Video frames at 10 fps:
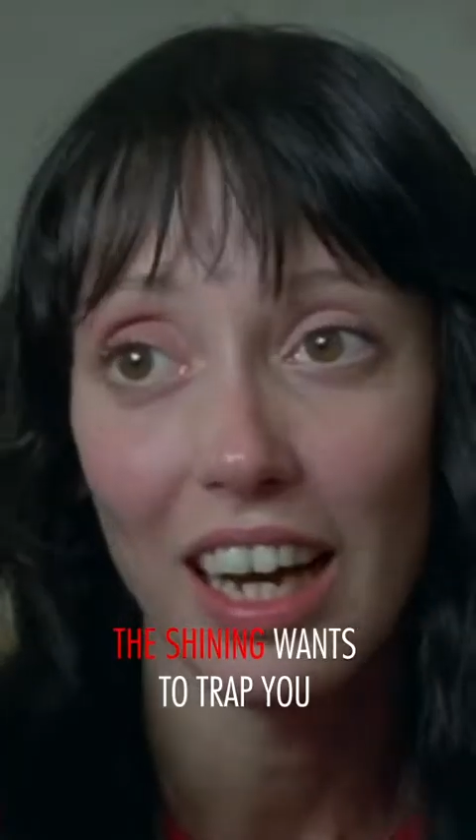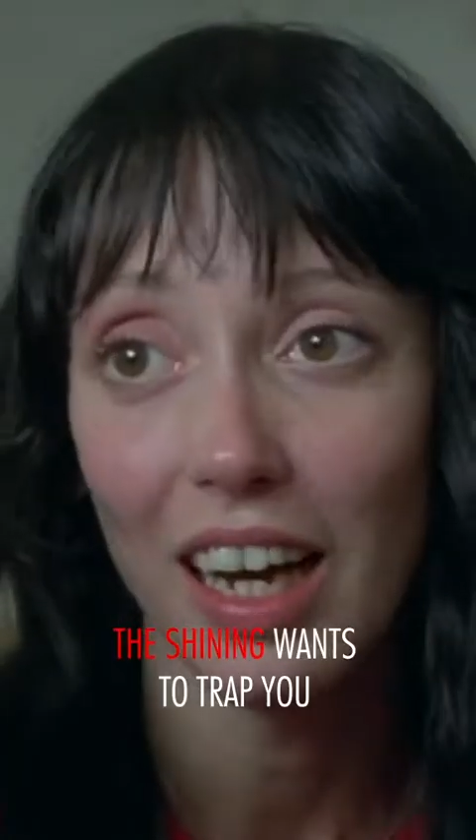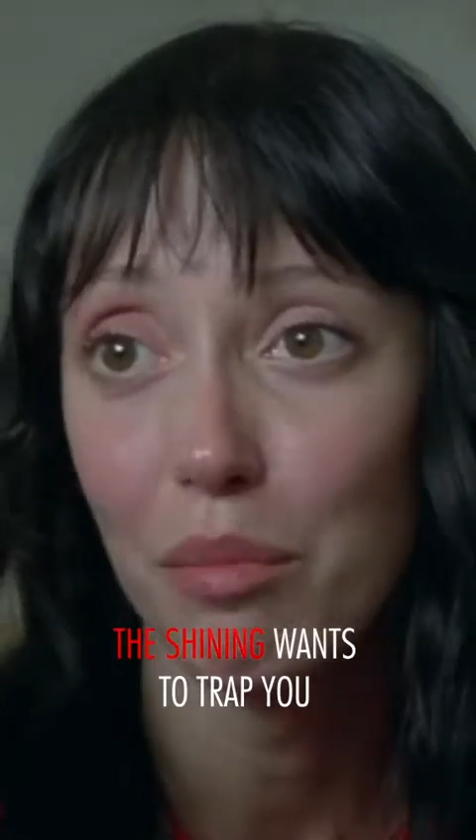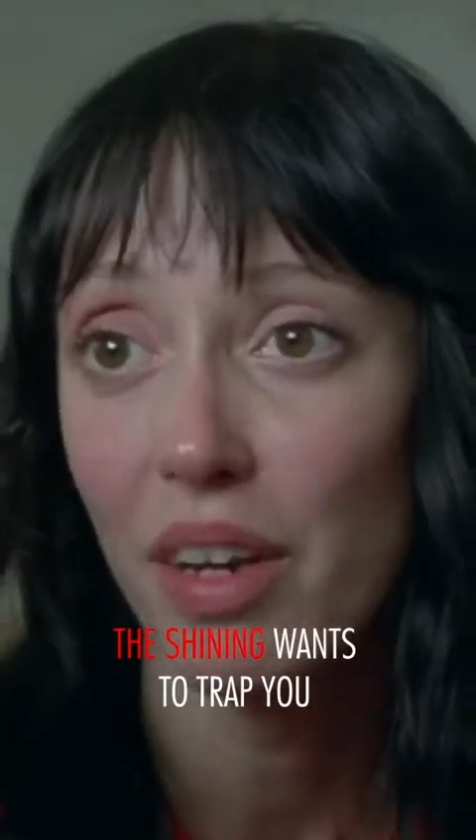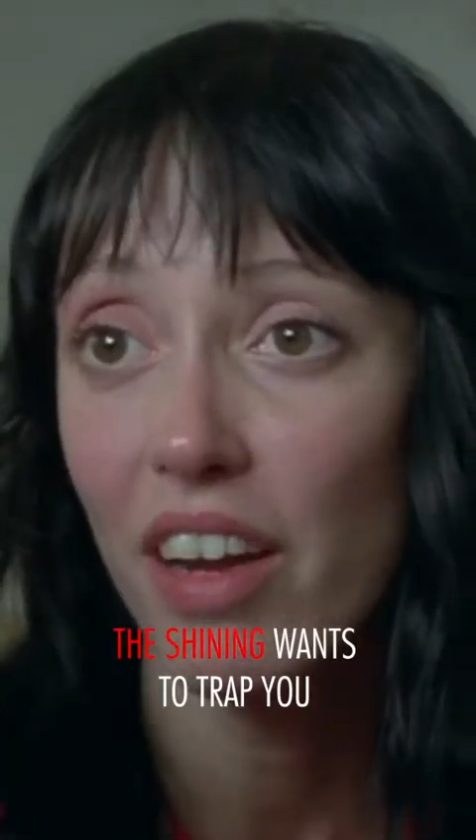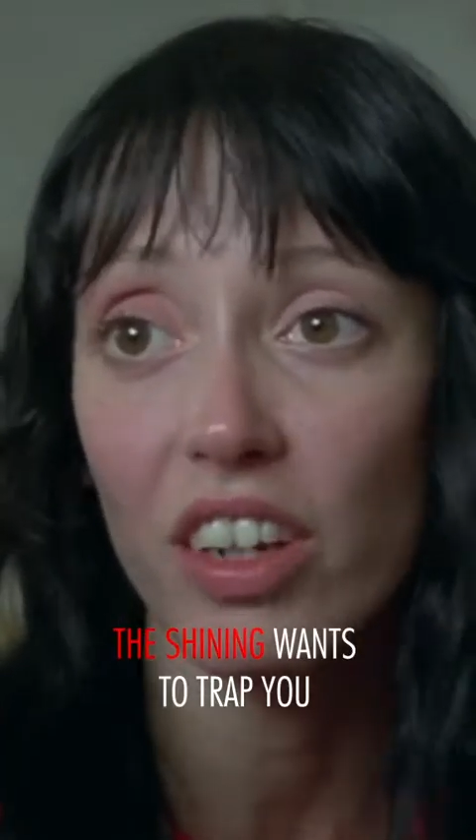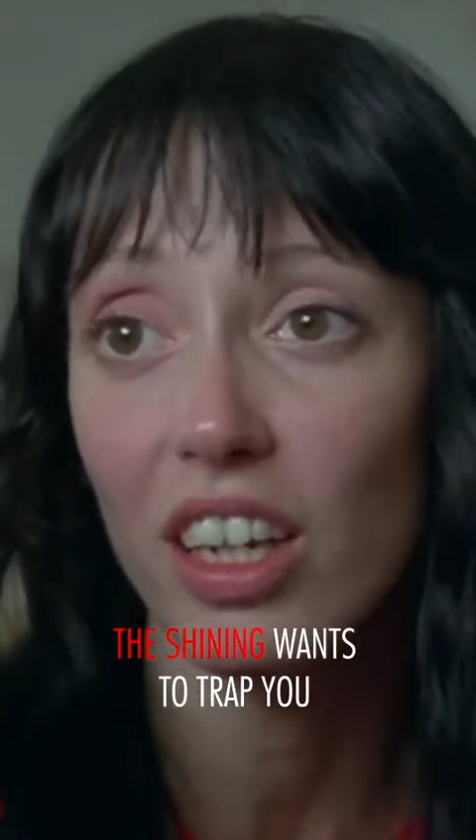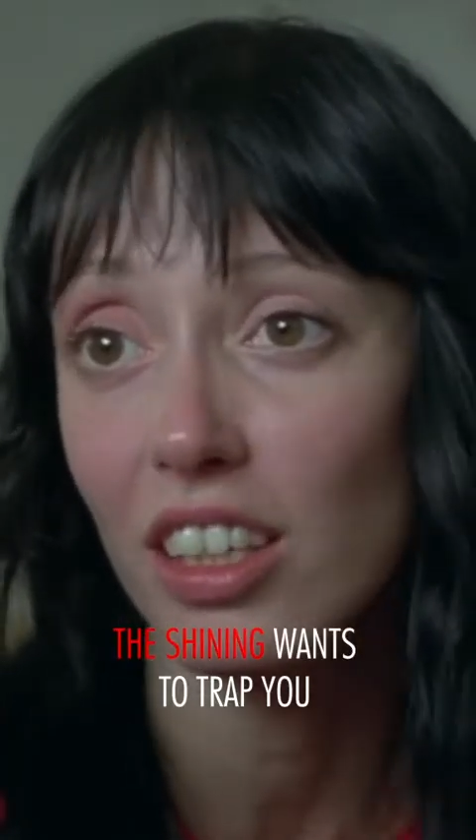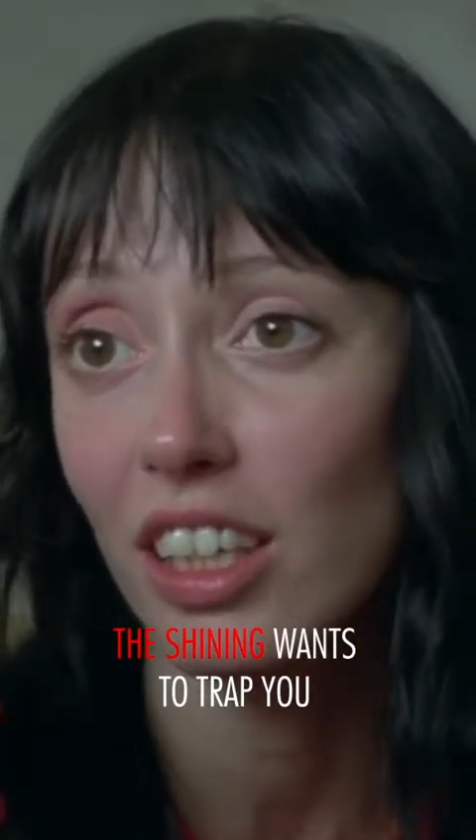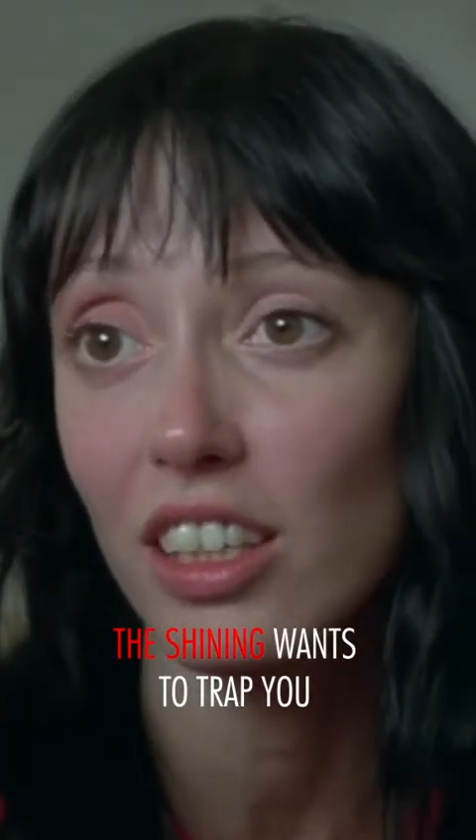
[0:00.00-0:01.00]
She's not
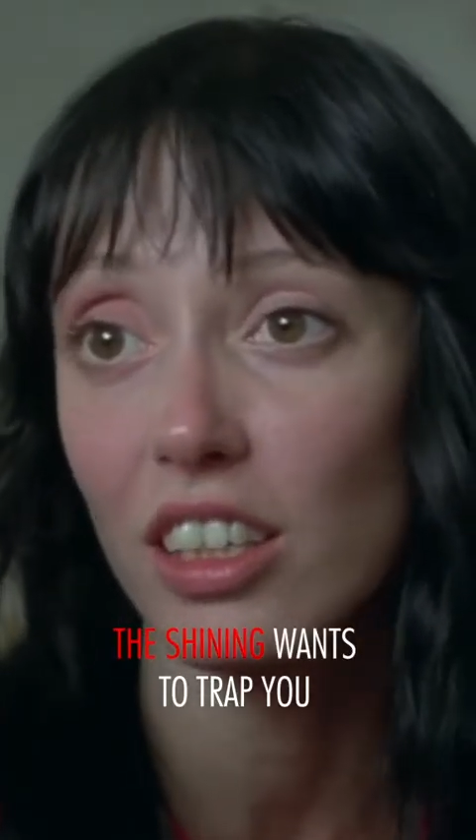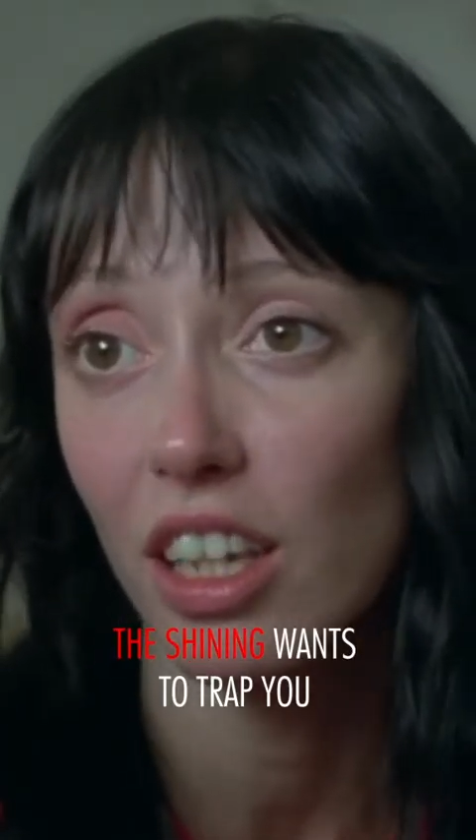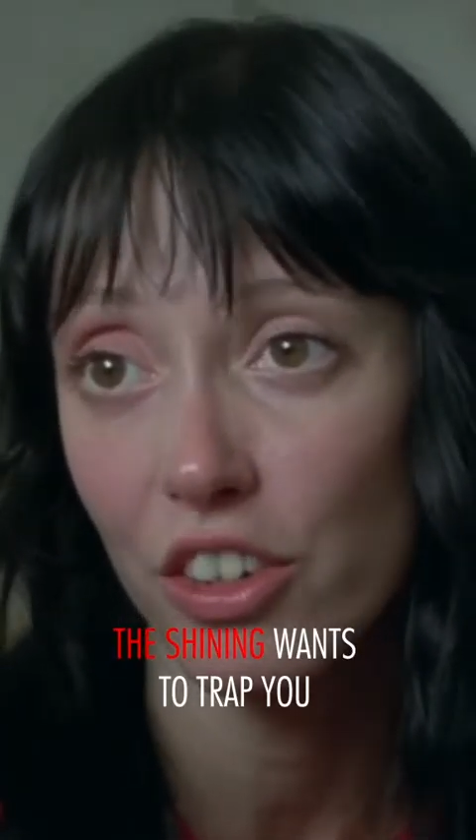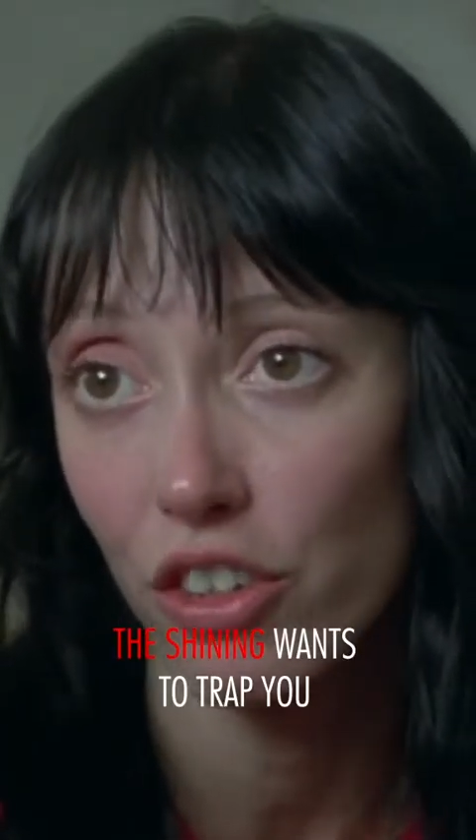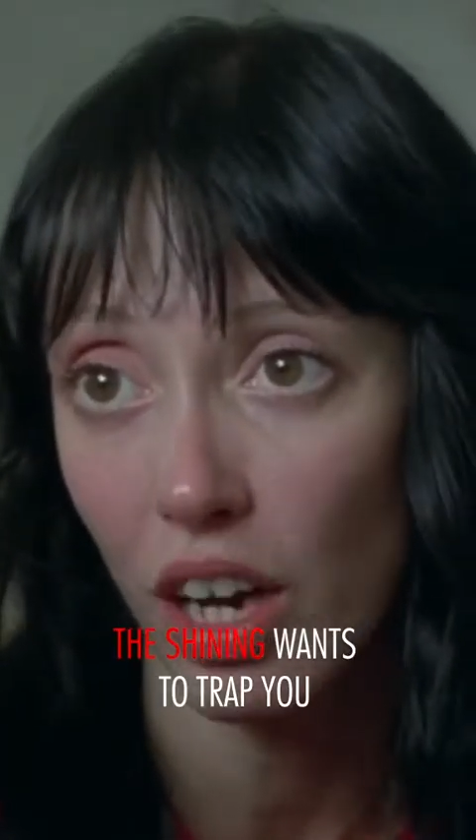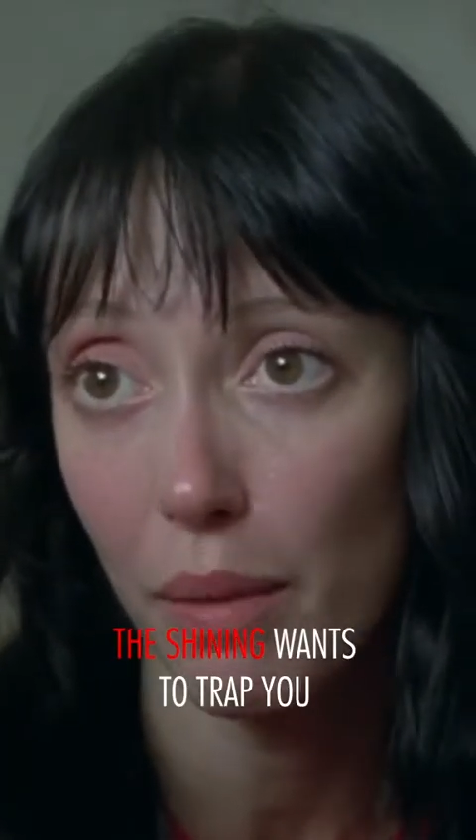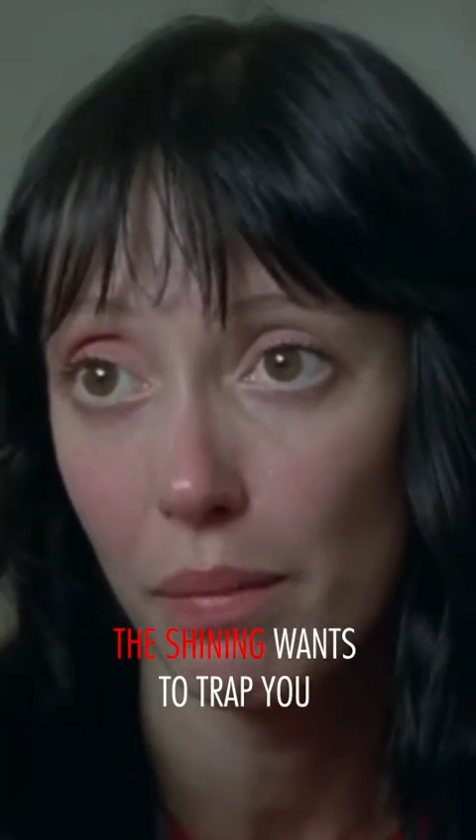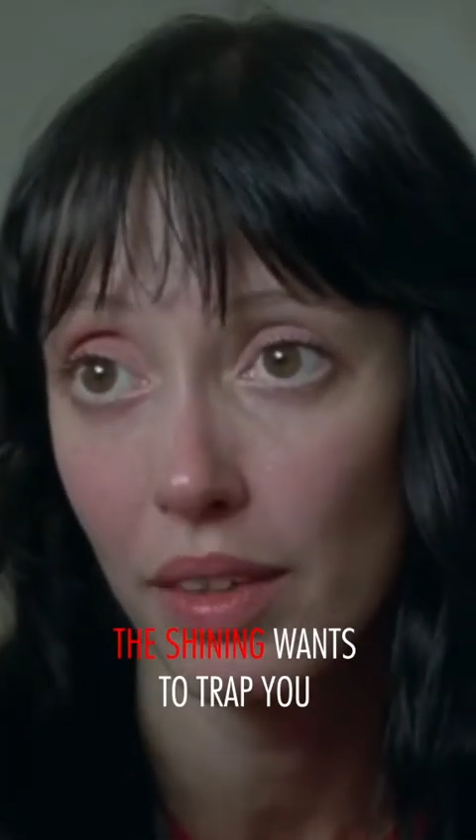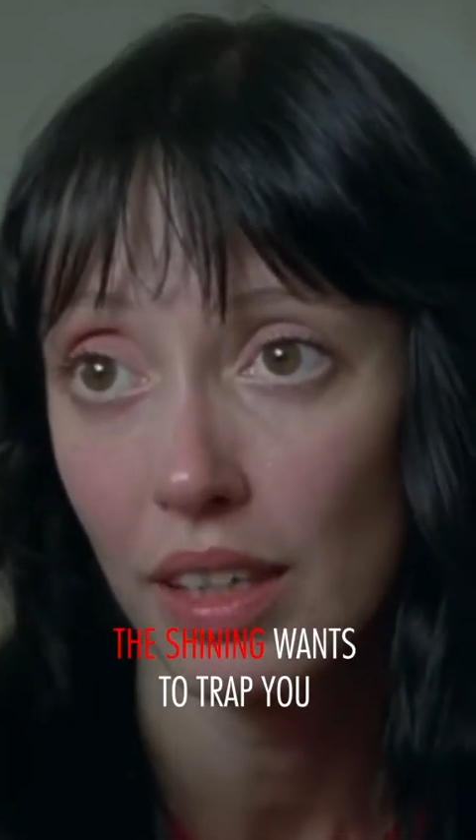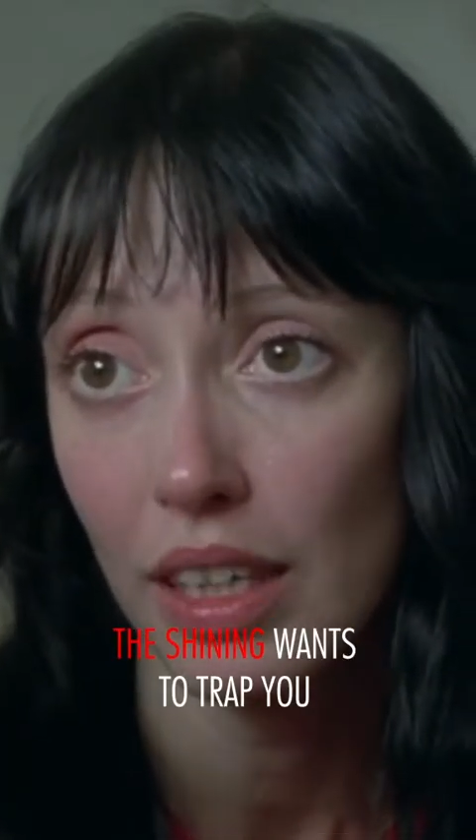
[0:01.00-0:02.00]
protecting Jack, she's
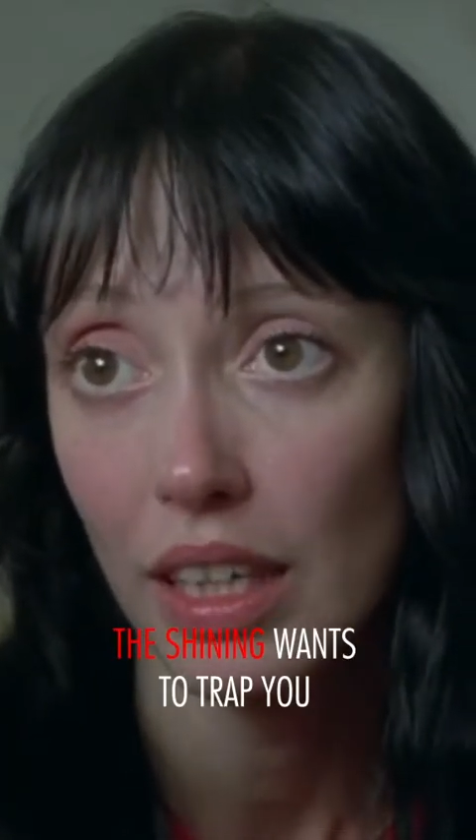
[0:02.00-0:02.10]
protecting